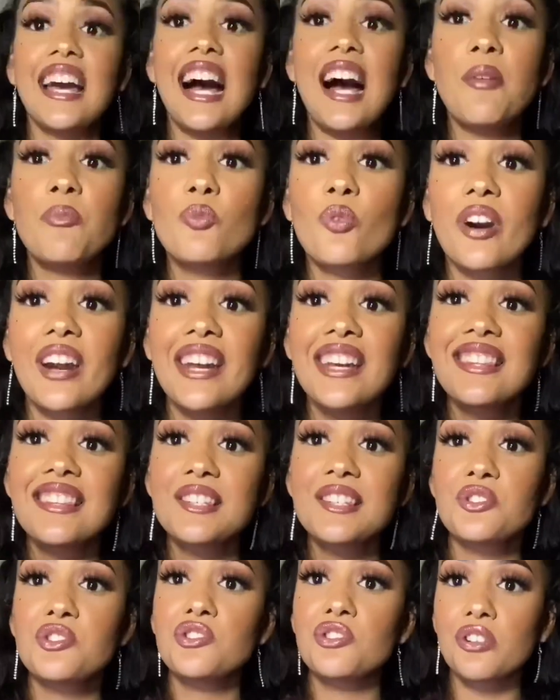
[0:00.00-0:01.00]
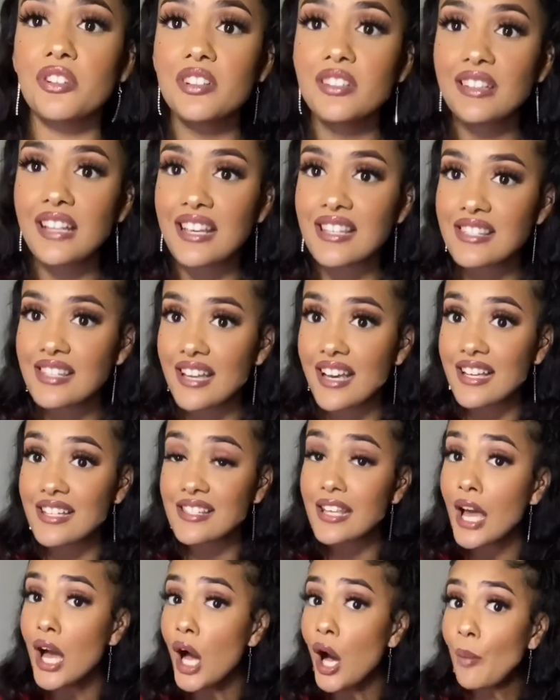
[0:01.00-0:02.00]
I'm wearing this shirt that
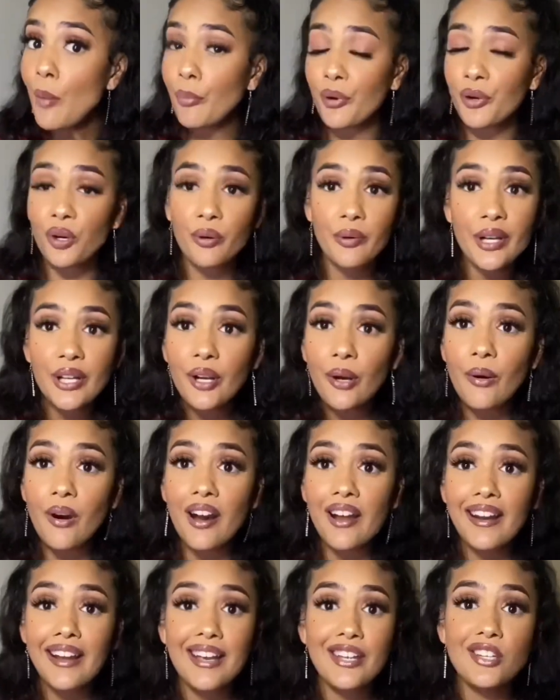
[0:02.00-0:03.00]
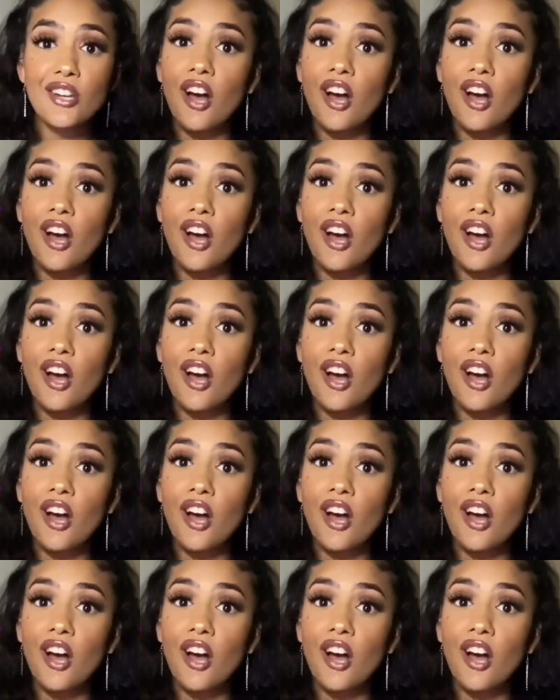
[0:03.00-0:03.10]
says Puerto Rico on it.